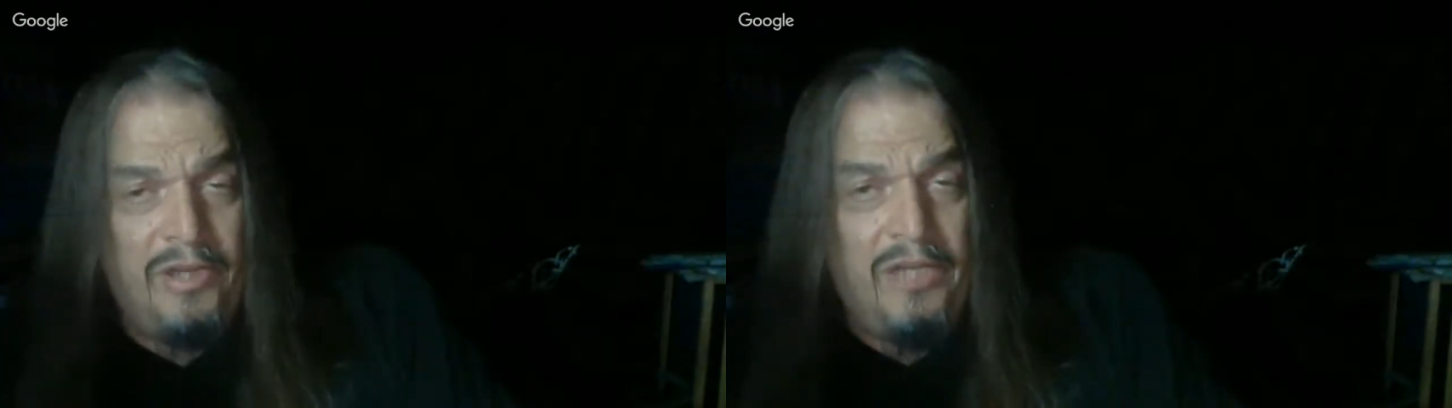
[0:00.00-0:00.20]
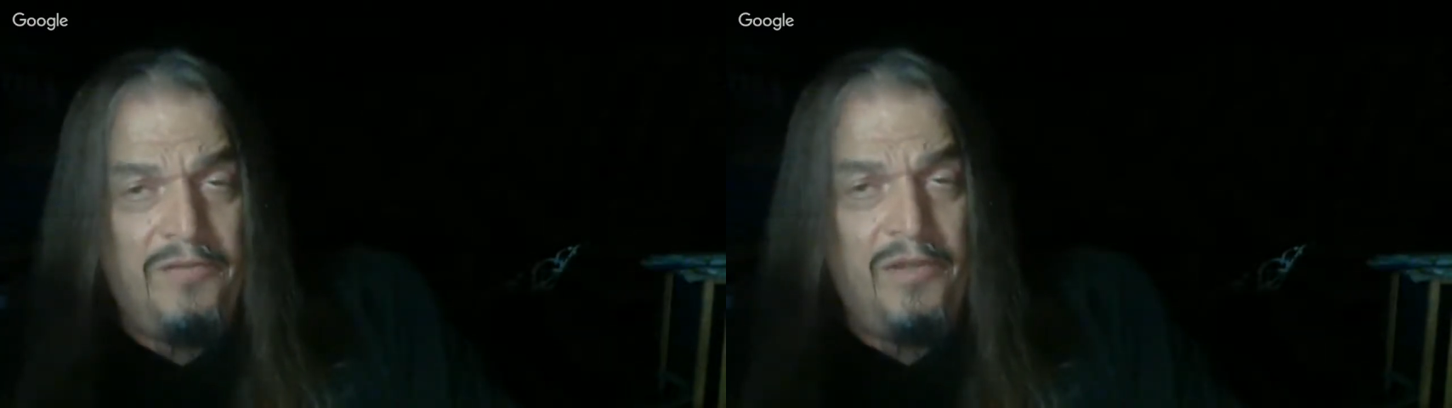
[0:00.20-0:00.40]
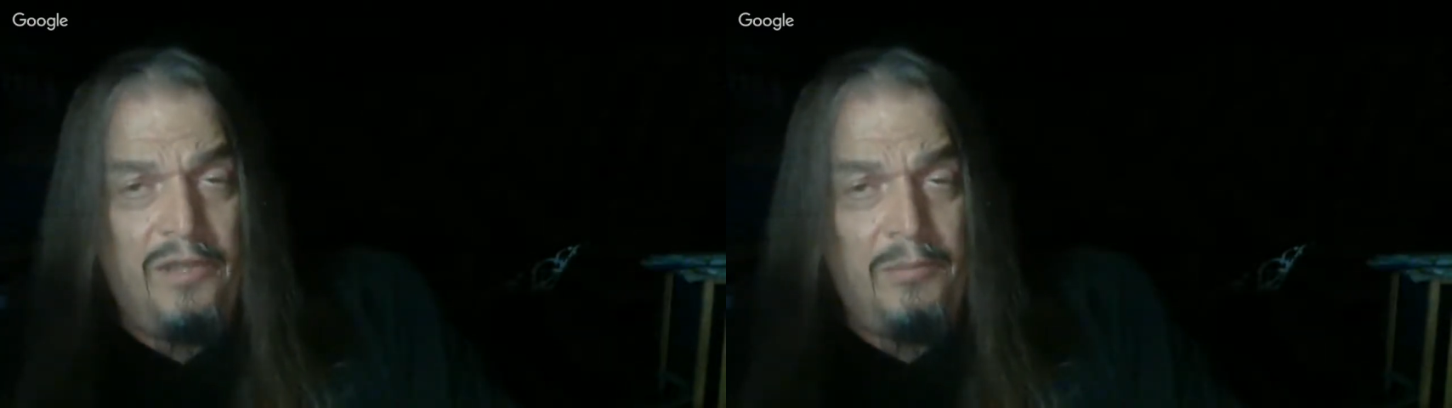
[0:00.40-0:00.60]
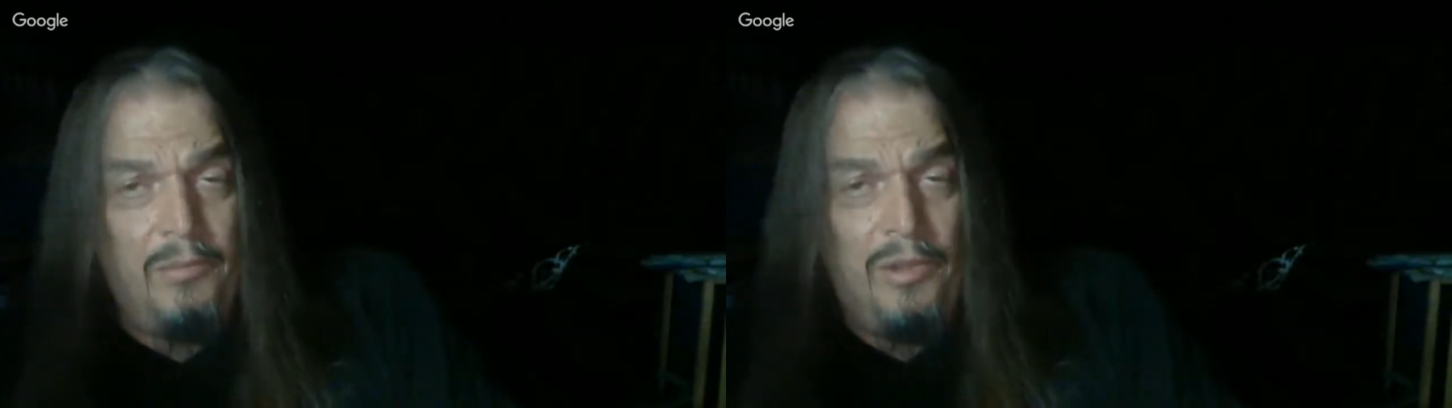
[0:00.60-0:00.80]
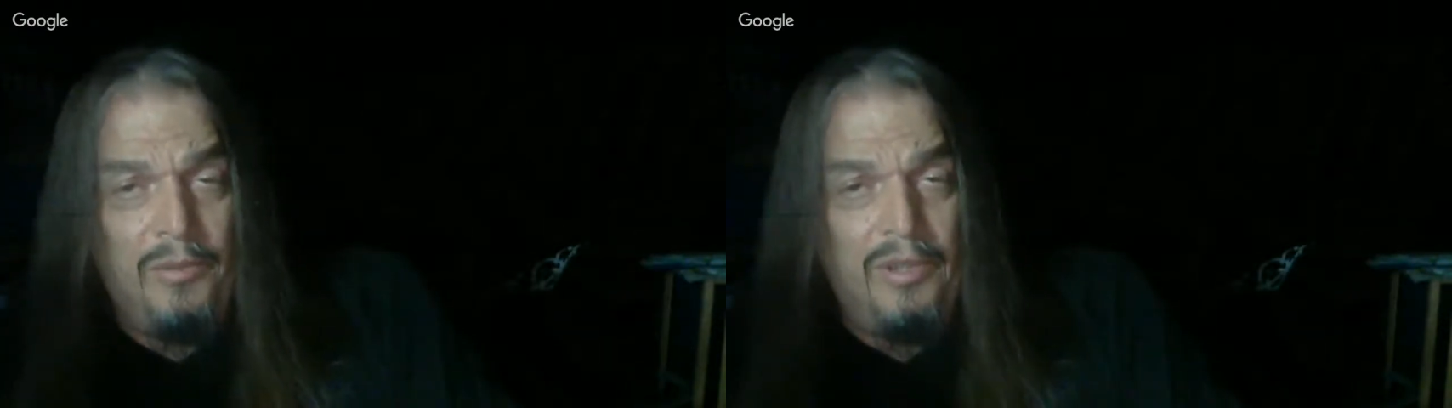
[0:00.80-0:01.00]
that final
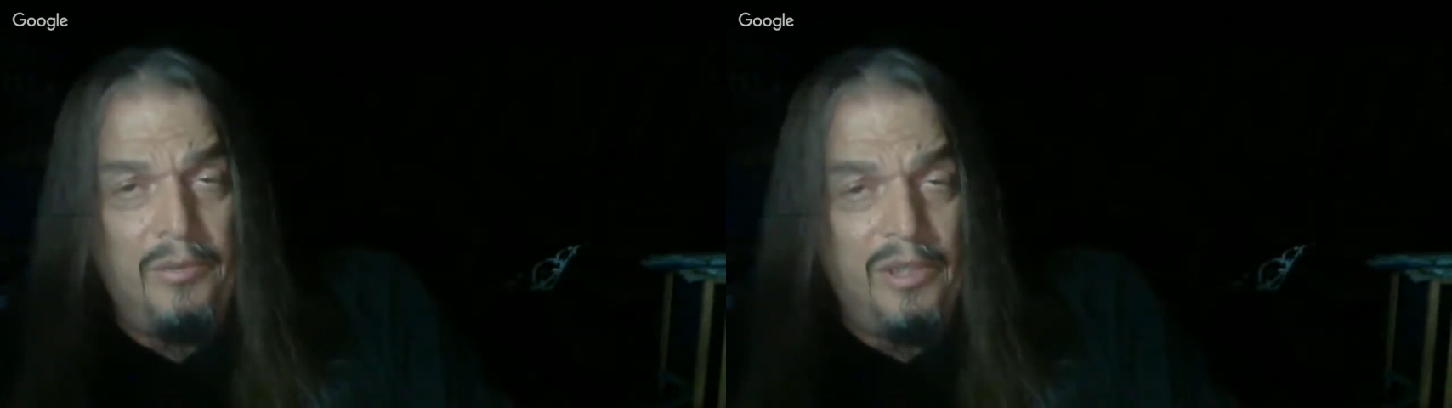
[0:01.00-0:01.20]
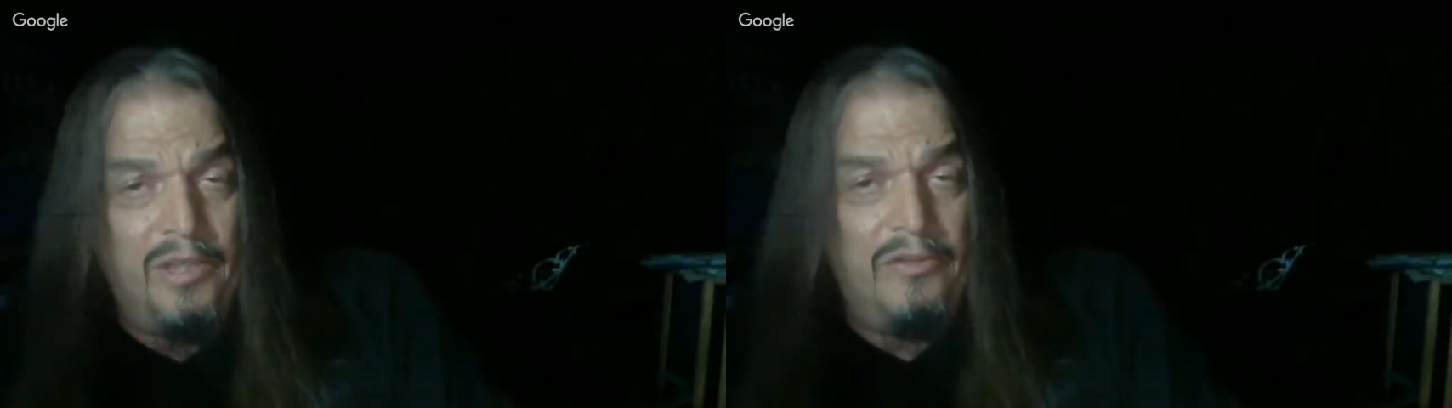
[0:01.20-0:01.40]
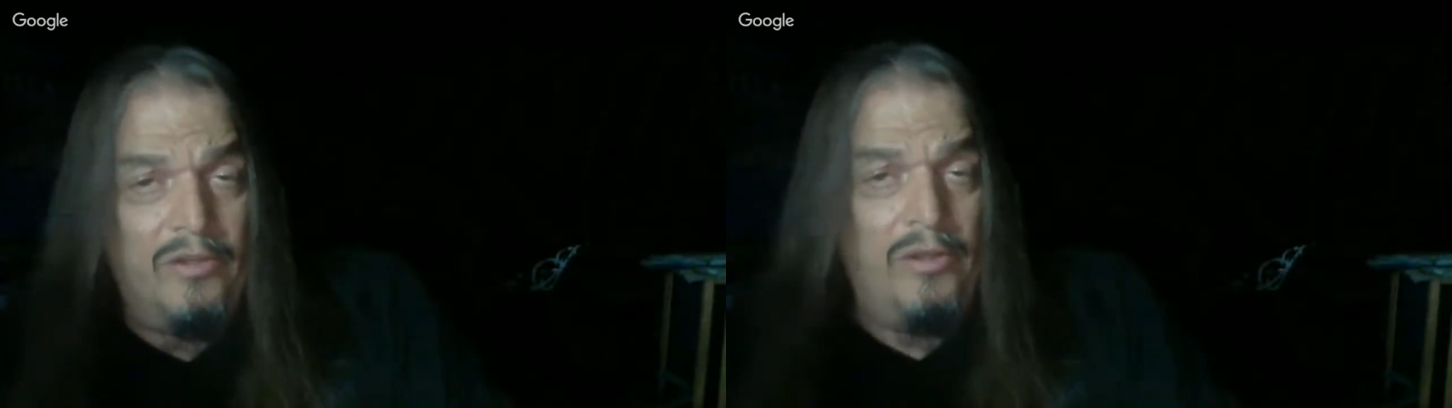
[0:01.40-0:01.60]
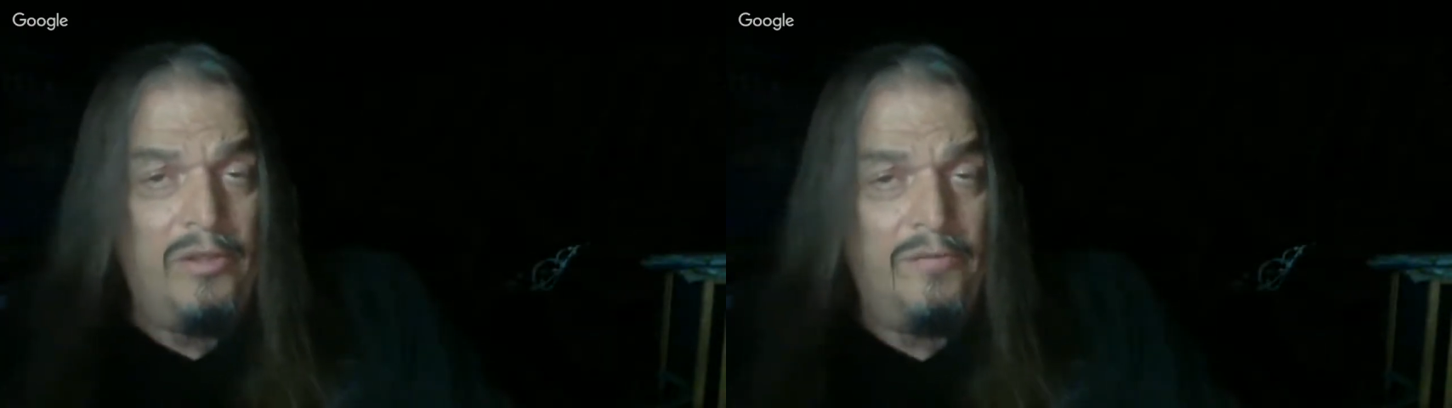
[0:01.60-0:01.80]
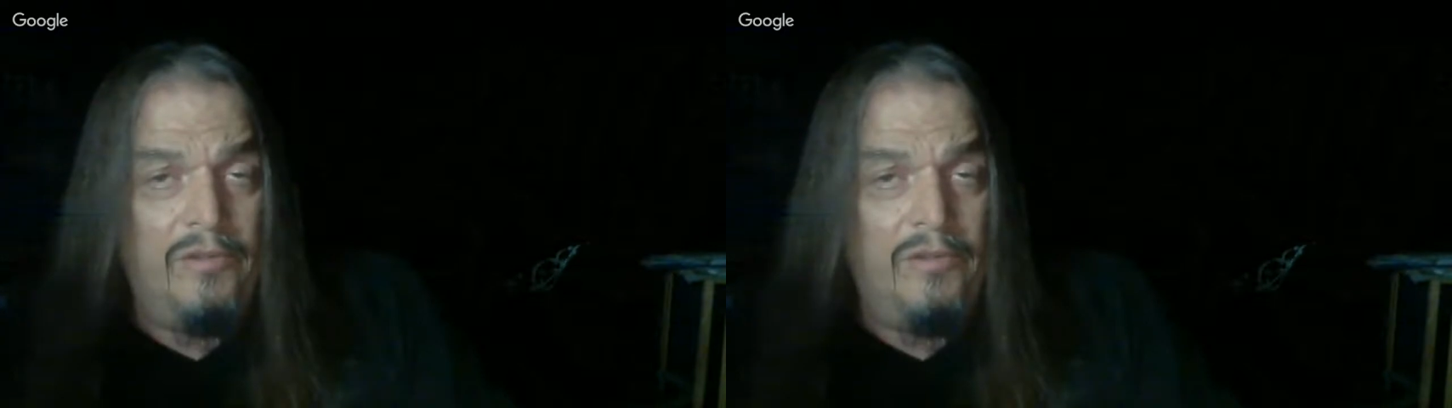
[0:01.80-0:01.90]
point where they realize that all of